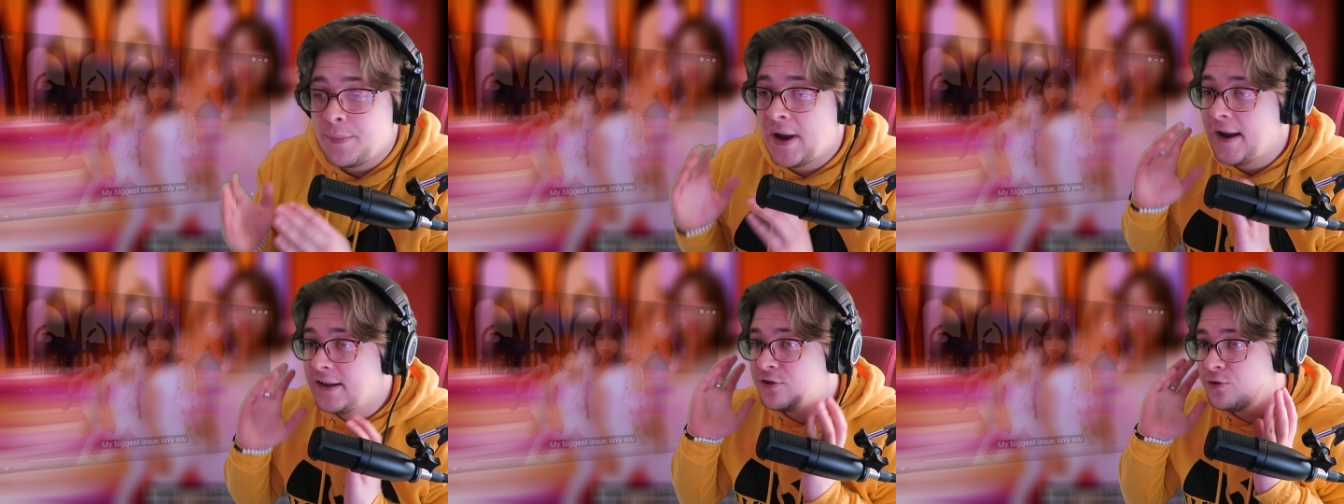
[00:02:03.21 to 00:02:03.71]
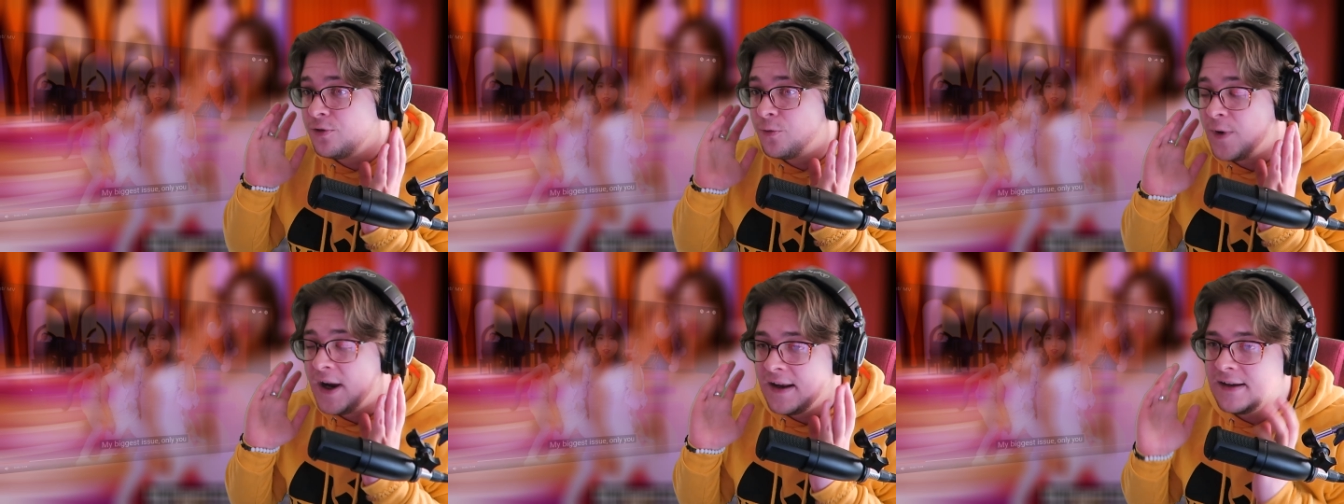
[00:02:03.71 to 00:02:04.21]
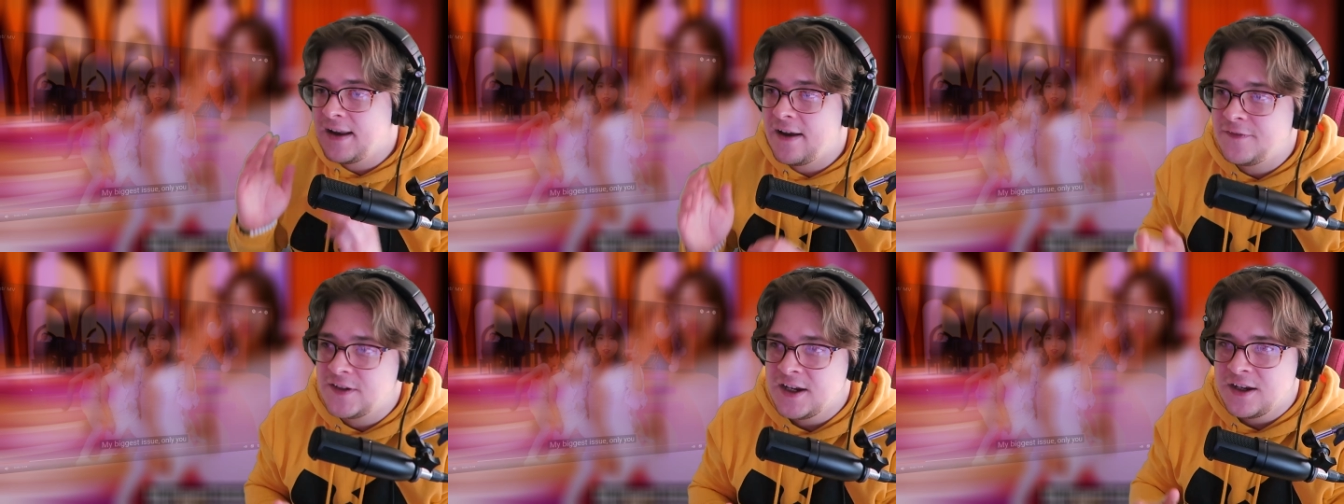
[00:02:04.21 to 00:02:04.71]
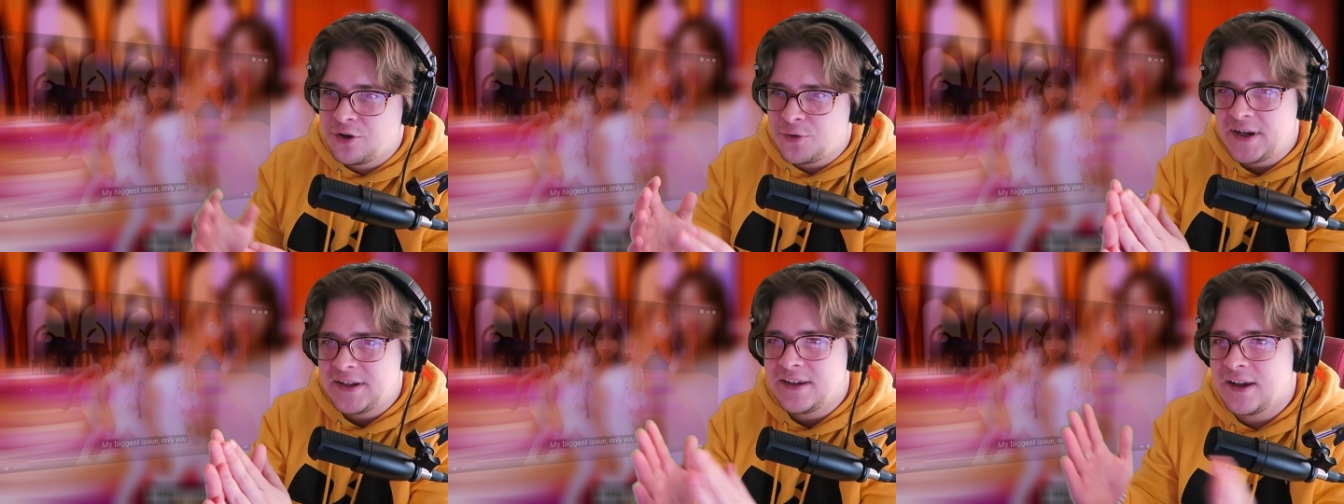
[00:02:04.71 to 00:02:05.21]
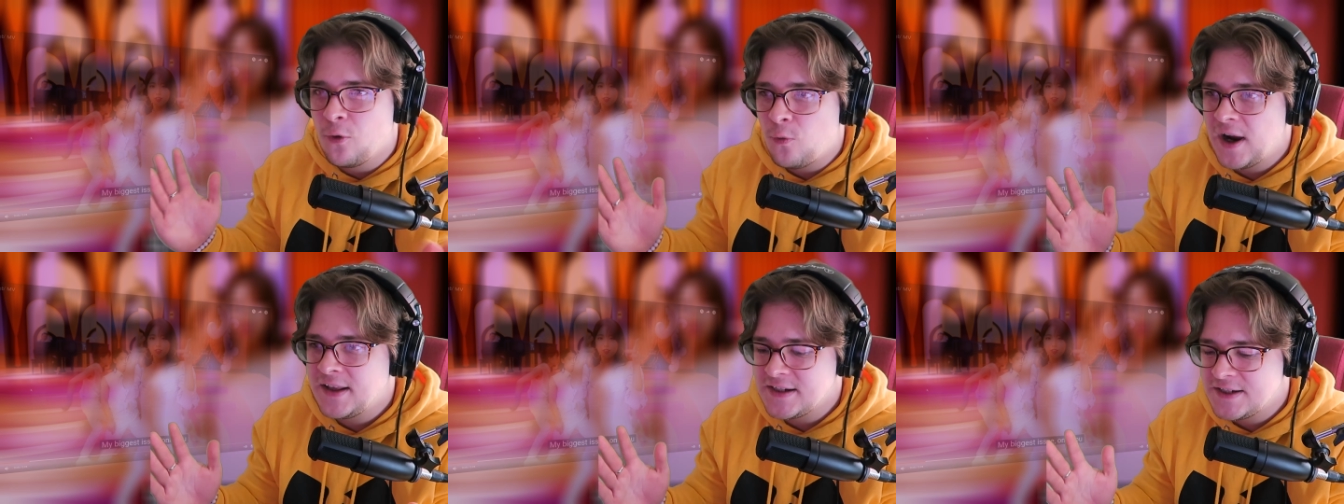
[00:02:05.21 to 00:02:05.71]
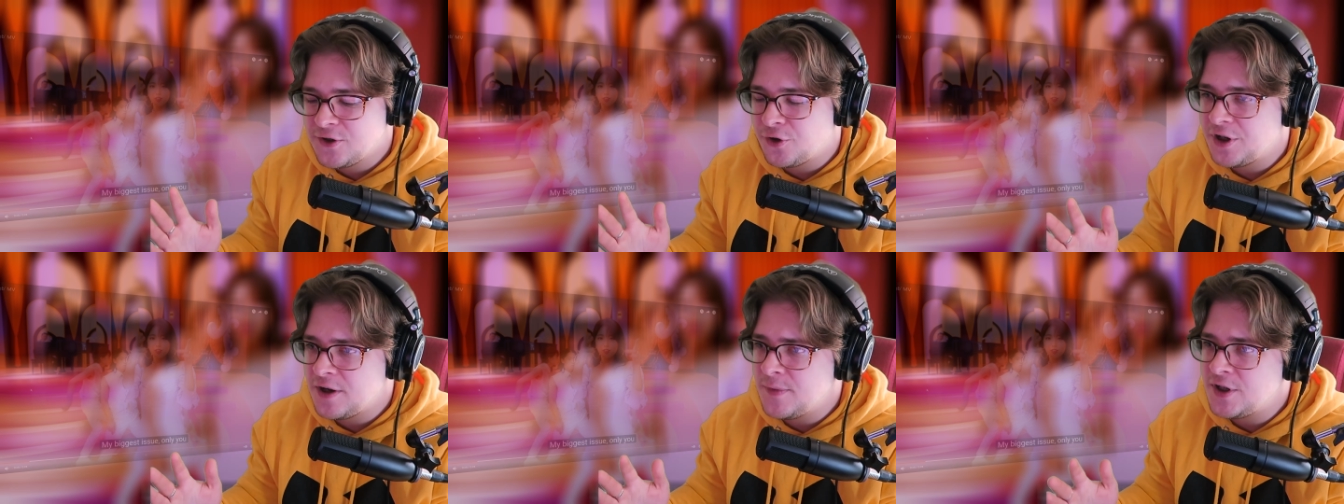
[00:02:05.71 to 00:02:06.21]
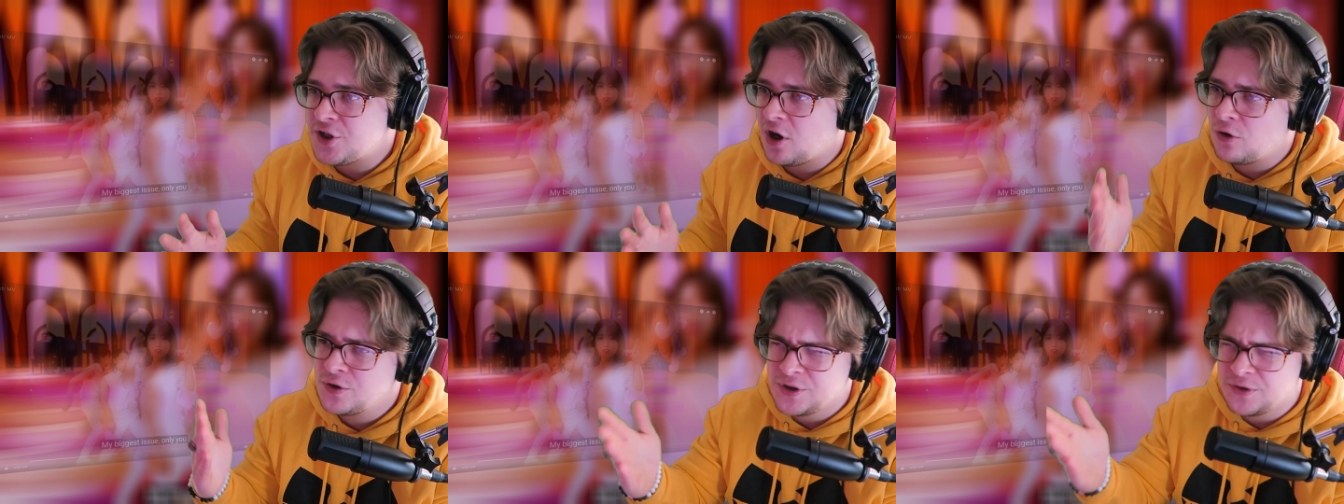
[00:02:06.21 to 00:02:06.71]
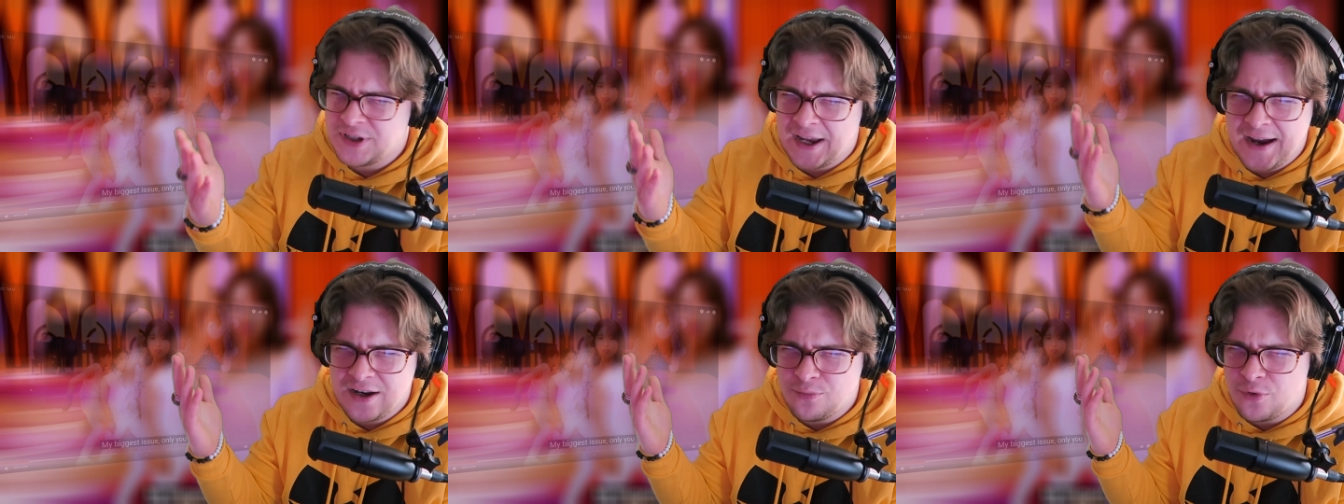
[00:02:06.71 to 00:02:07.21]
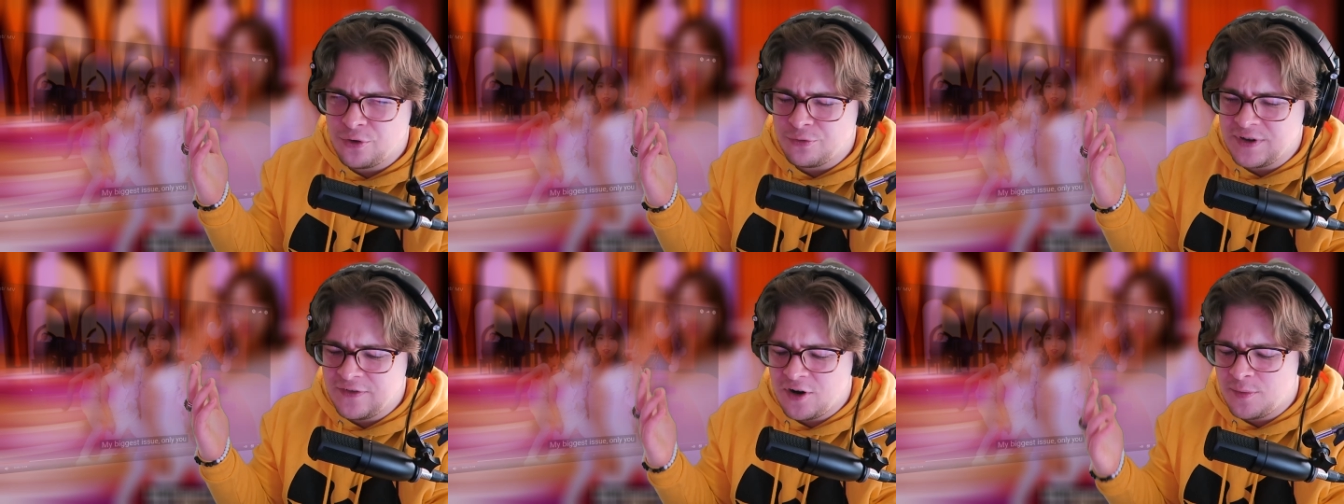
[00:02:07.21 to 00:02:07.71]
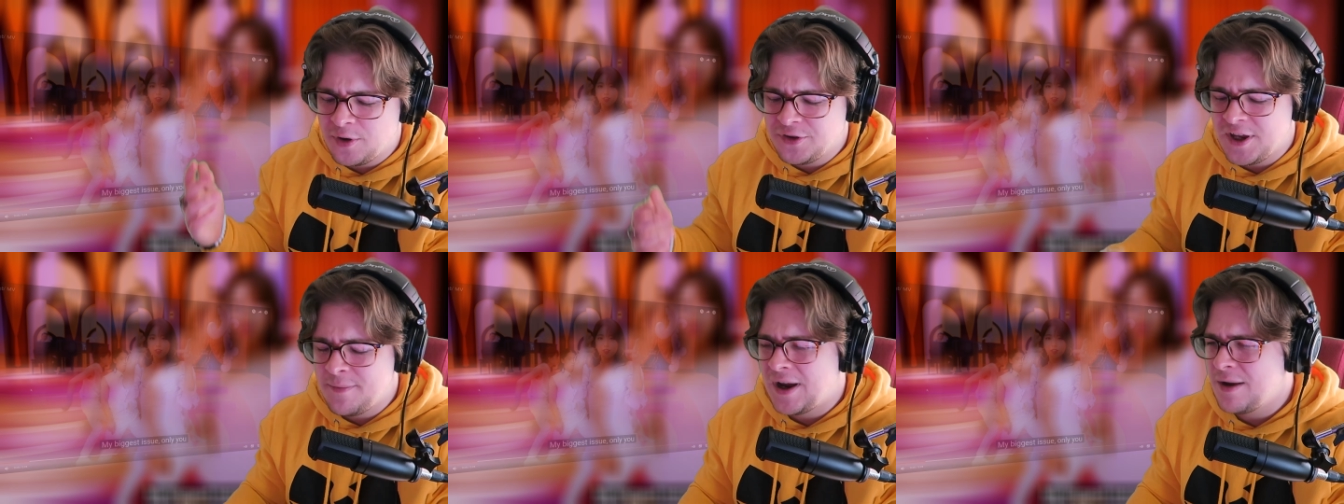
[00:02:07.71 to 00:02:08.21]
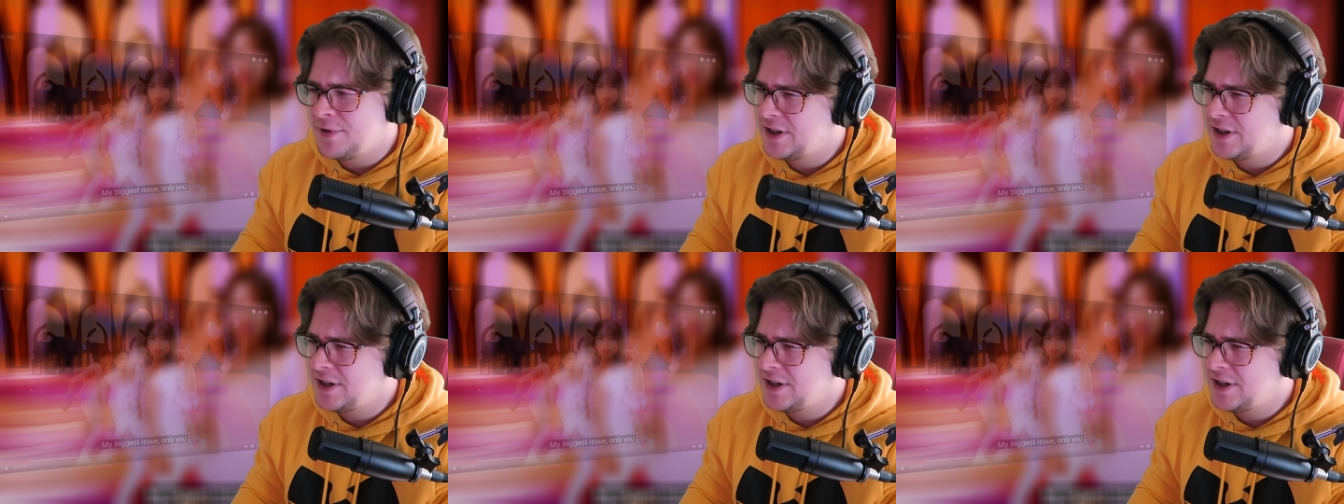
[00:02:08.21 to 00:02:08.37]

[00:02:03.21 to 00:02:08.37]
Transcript: and panned to the right and left, creating a wider stereo image. Also, they had more reverb on them, I